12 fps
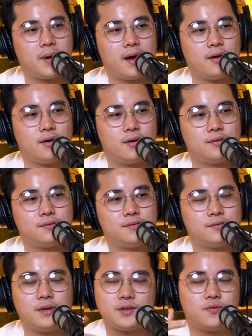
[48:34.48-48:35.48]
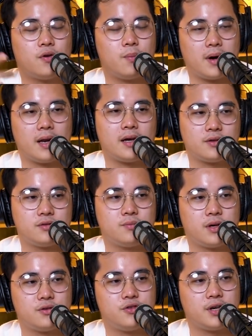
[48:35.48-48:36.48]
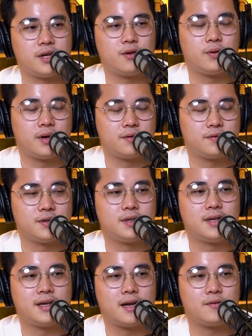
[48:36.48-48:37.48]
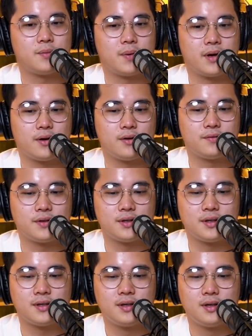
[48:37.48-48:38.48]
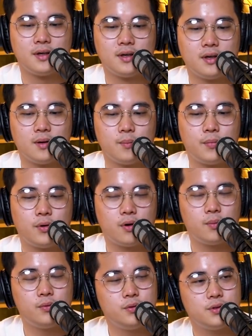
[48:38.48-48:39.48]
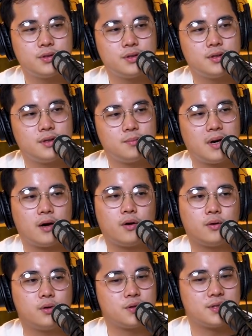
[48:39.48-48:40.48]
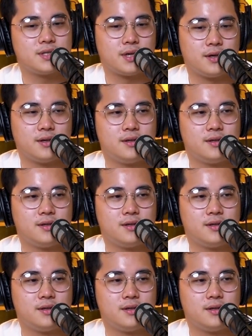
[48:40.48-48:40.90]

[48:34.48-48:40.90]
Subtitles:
A pair of that's for my training or whatever, and then I have a pair of Pure Boost. I got those on sale.